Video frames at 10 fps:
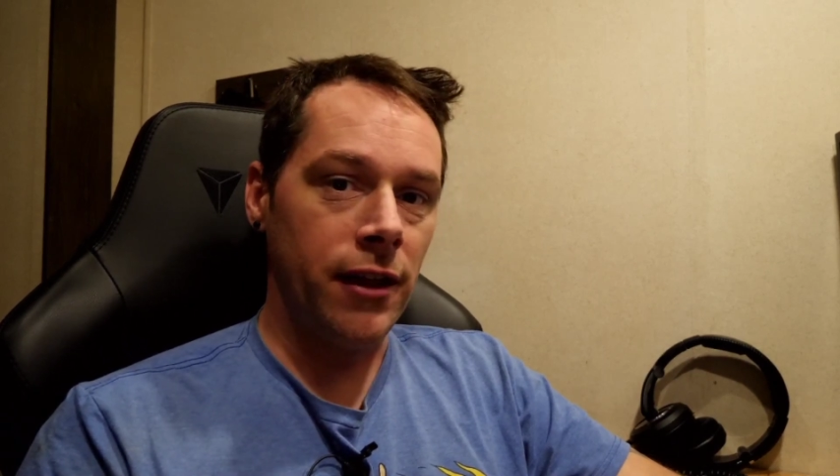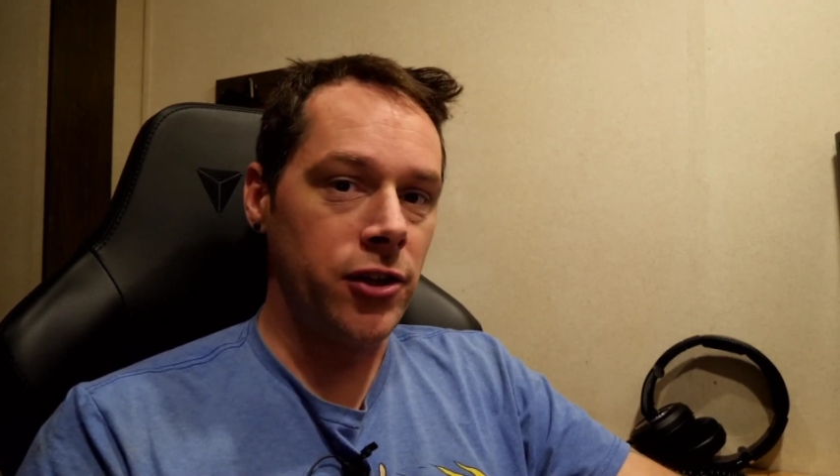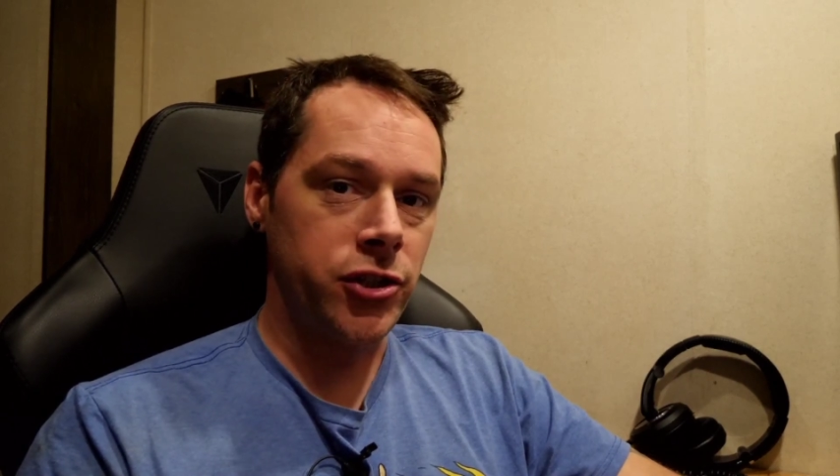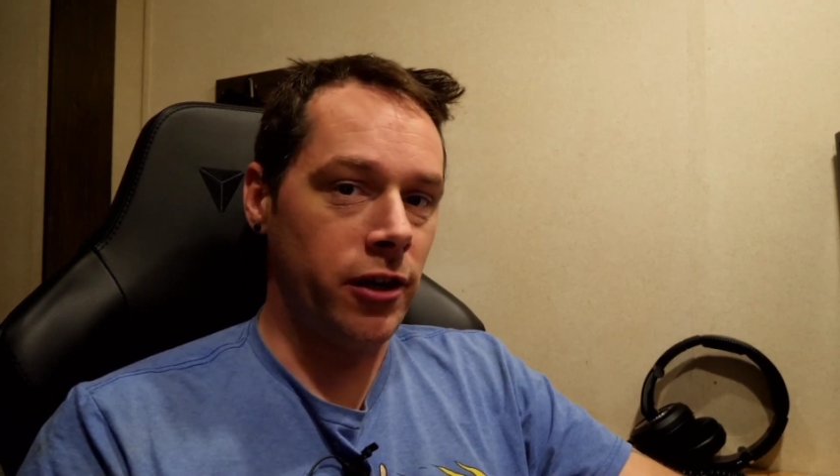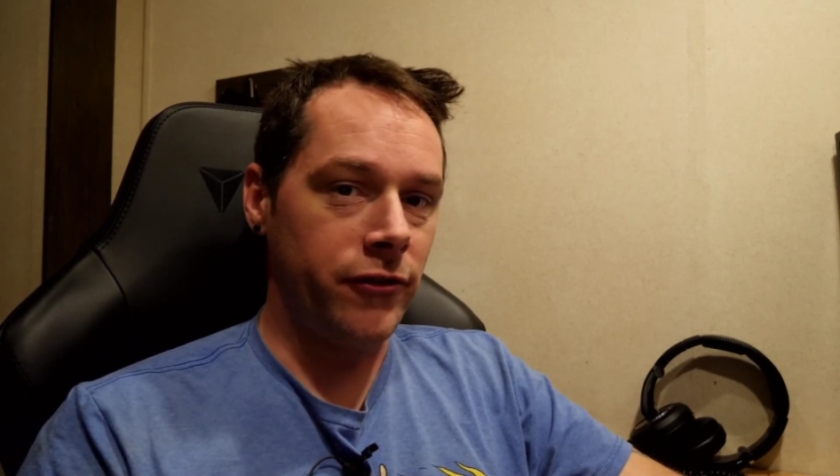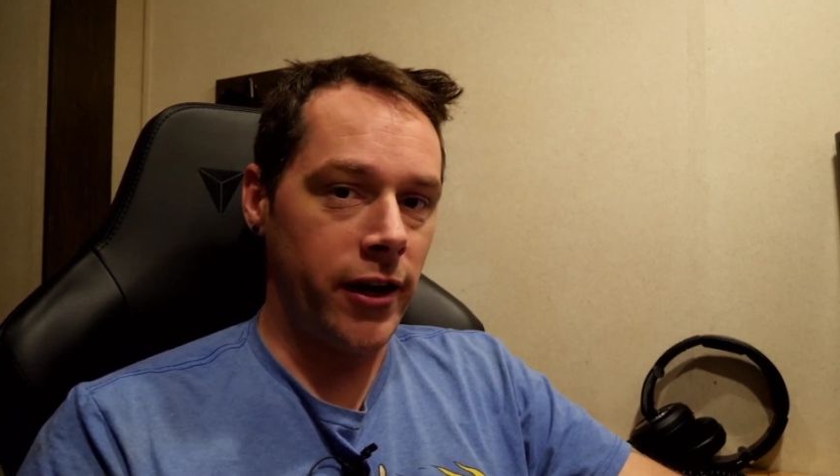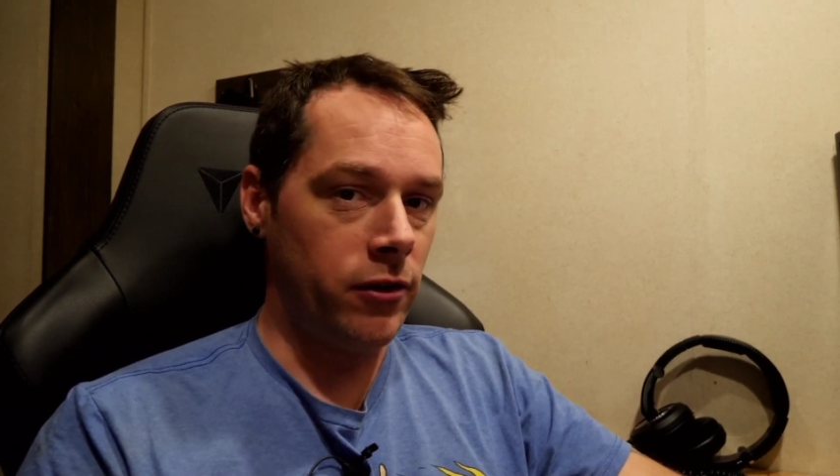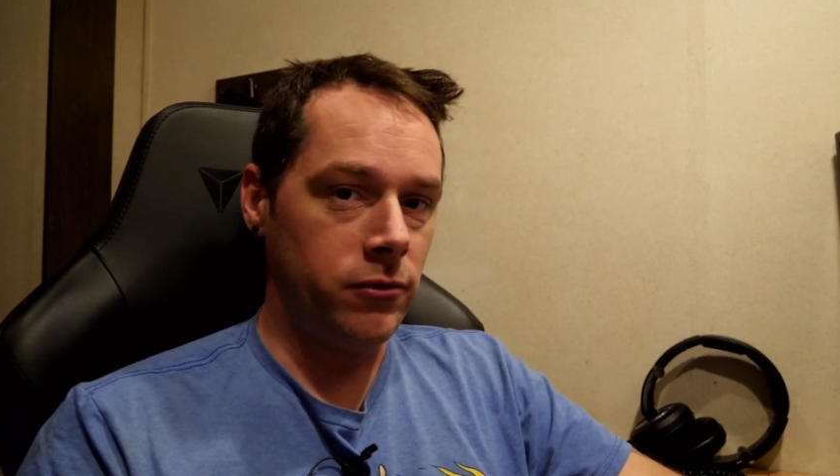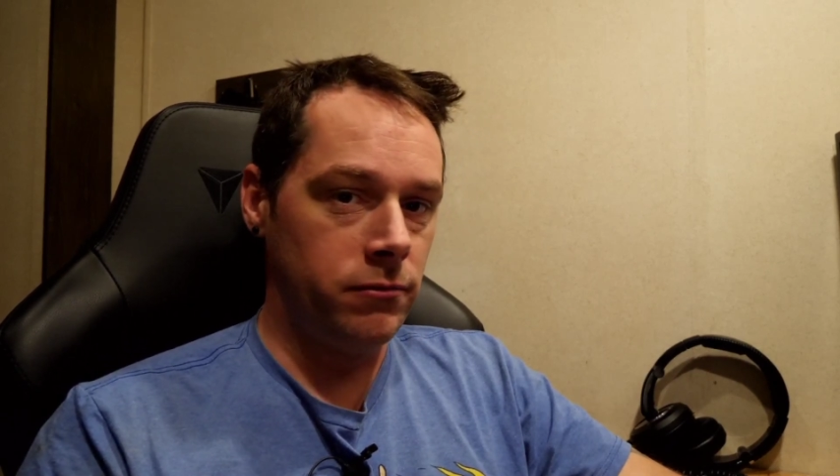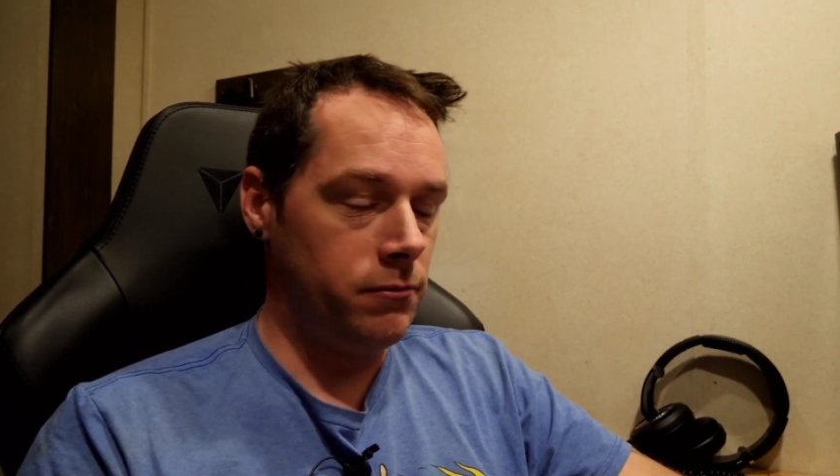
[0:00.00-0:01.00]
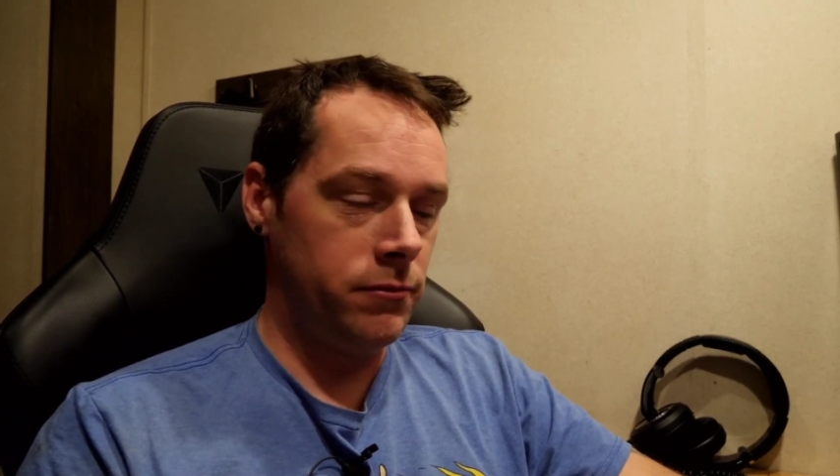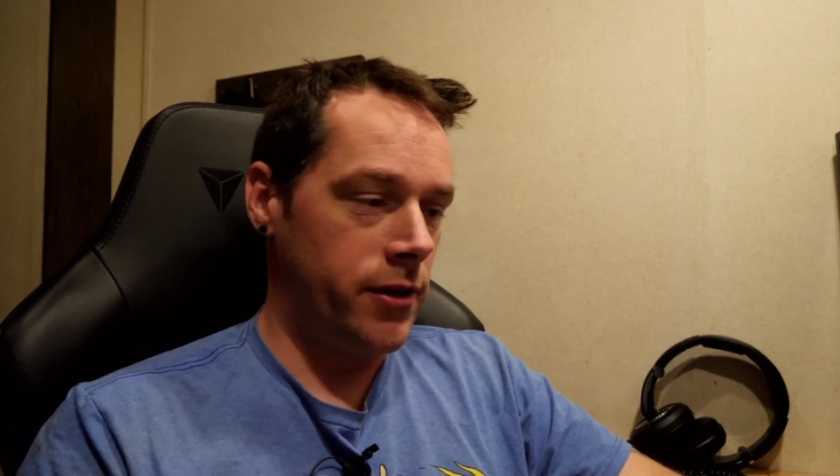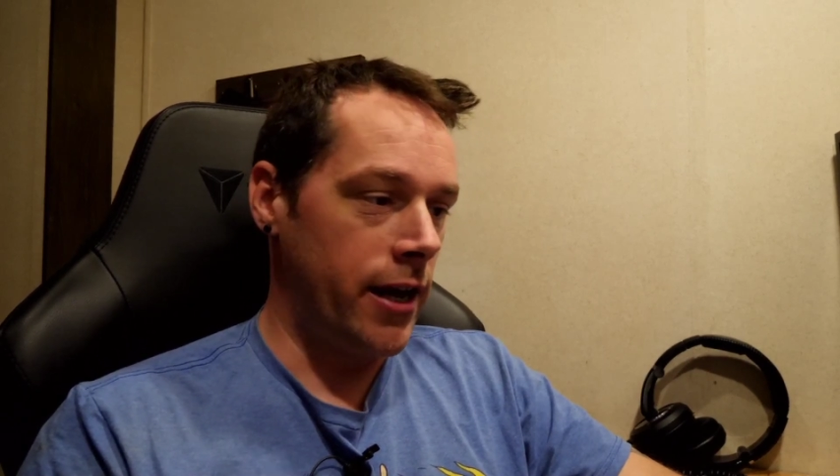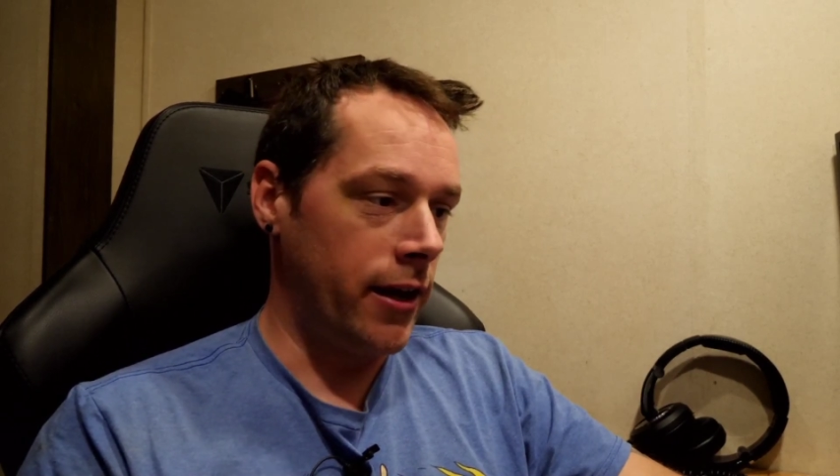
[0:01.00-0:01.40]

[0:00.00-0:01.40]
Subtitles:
the shelf, I don't take.